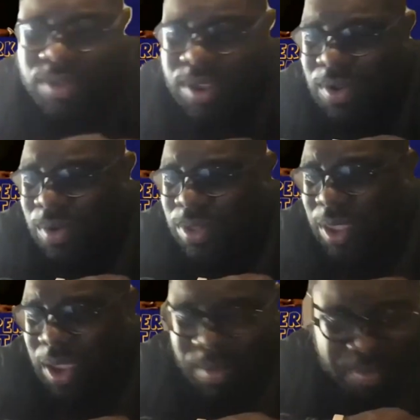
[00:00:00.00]
dealt with
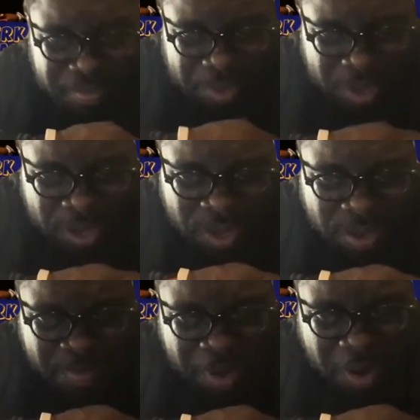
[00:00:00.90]
it
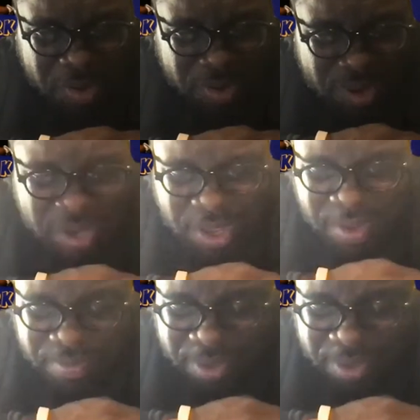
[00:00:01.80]
personally,